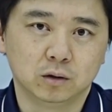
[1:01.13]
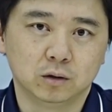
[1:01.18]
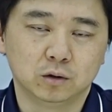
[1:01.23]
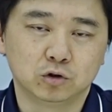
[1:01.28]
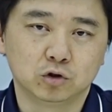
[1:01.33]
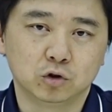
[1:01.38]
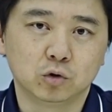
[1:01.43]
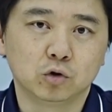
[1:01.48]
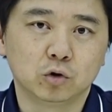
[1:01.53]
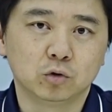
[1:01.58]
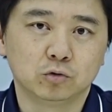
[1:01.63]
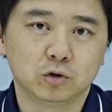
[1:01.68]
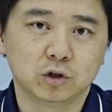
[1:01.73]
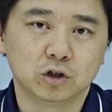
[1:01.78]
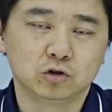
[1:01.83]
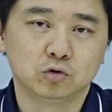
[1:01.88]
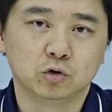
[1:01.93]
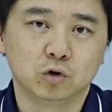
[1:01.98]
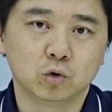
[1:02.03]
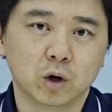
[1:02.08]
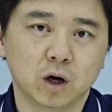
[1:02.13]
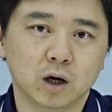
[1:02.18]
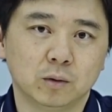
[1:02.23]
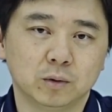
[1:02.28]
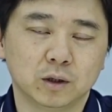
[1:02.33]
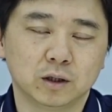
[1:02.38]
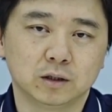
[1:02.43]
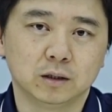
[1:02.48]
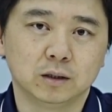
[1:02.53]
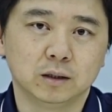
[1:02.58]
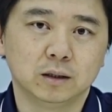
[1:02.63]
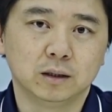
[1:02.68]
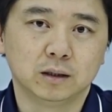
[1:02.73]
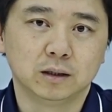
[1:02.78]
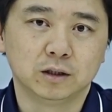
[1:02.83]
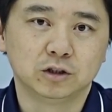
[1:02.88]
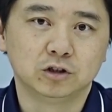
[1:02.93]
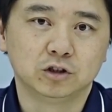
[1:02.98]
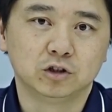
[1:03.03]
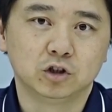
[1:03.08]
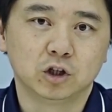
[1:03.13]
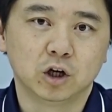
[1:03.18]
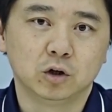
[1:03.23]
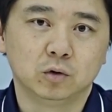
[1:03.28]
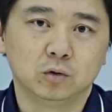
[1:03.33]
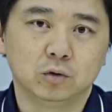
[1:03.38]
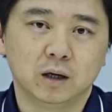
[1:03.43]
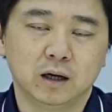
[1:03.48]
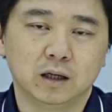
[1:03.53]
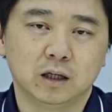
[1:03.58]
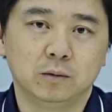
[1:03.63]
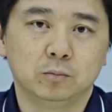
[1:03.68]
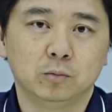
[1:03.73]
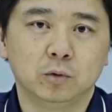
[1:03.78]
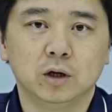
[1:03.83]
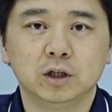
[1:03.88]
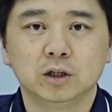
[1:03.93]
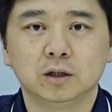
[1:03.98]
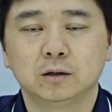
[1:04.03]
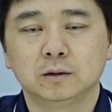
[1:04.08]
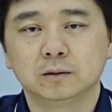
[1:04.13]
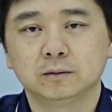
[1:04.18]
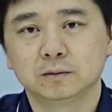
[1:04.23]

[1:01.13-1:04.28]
So your first requirement is a tunnel that can breathe.